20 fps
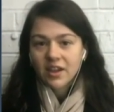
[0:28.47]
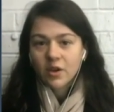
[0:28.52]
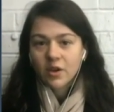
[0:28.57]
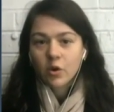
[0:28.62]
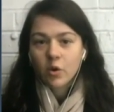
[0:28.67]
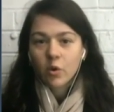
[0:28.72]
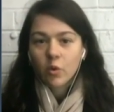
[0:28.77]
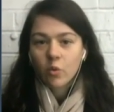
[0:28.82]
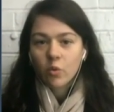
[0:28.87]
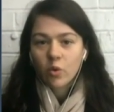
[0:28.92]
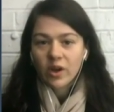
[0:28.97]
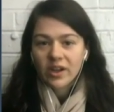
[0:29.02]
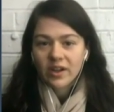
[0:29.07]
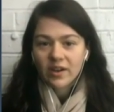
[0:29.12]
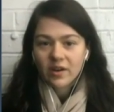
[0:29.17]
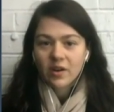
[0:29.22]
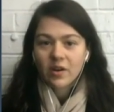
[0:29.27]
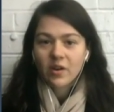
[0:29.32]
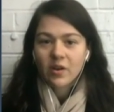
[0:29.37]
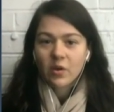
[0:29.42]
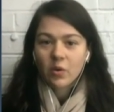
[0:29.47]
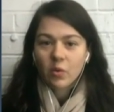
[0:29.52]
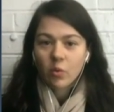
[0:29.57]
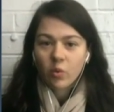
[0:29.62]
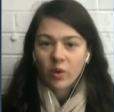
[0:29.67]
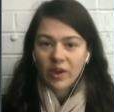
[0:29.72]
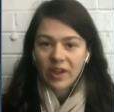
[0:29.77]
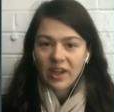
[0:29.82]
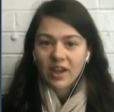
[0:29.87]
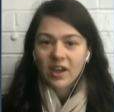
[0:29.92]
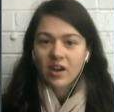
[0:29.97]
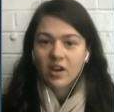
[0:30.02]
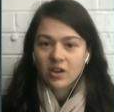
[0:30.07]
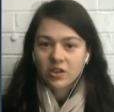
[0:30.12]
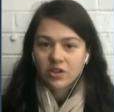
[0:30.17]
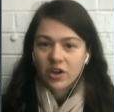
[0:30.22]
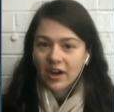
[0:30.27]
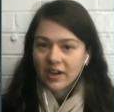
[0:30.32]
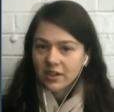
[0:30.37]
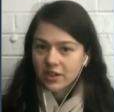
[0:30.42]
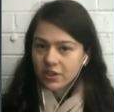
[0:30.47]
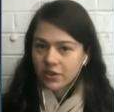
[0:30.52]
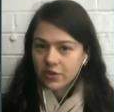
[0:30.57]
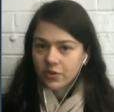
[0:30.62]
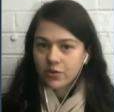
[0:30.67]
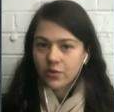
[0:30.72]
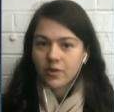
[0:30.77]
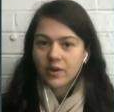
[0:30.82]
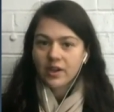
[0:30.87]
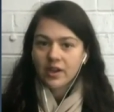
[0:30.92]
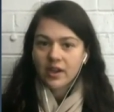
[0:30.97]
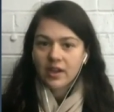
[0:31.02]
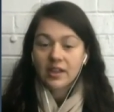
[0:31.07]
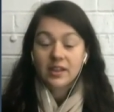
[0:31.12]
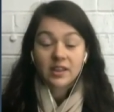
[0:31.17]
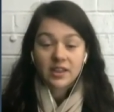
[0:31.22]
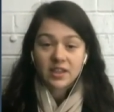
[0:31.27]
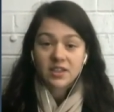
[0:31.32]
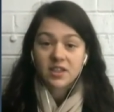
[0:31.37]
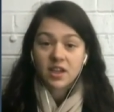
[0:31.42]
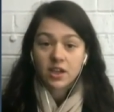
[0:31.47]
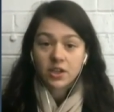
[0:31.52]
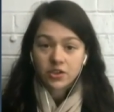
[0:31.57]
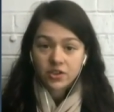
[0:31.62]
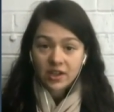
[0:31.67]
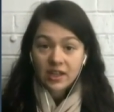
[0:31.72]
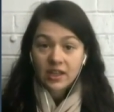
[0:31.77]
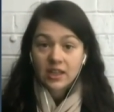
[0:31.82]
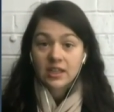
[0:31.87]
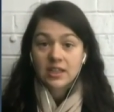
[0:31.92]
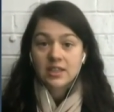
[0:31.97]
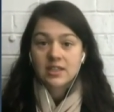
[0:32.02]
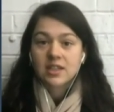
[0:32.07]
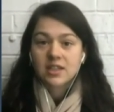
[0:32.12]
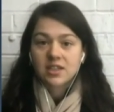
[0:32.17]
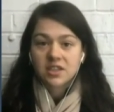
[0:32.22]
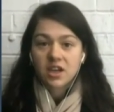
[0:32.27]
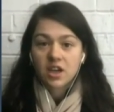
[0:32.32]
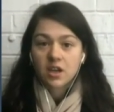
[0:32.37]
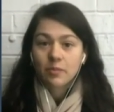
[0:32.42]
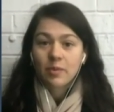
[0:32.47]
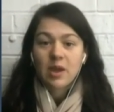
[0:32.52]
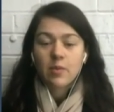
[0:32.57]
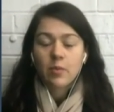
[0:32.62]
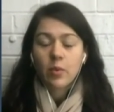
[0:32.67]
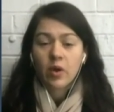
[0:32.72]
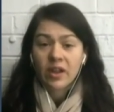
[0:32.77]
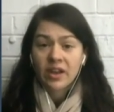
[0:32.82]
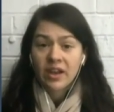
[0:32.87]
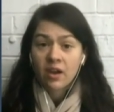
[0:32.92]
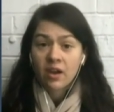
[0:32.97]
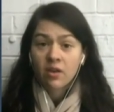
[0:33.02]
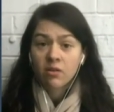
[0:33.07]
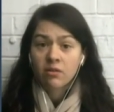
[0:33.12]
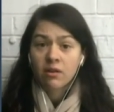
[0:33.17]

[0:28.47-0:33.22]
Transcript: I think what we are trying to do in this country, at least as young people,